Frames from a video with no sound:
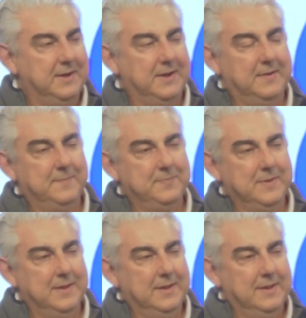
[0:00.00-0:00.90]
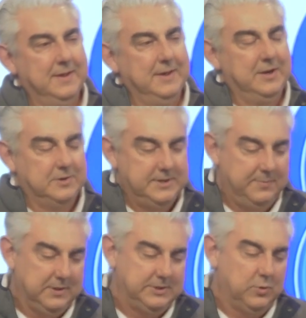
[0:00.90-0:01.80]
uh, you know,
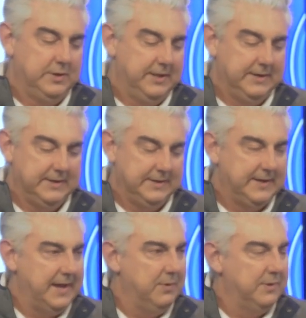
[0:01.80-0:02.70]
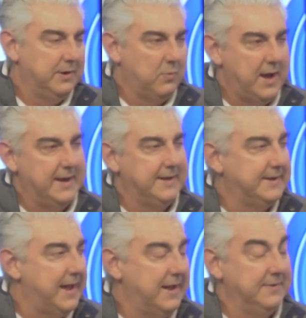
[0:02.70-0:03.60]
typically toward the end of the day when they're winding down,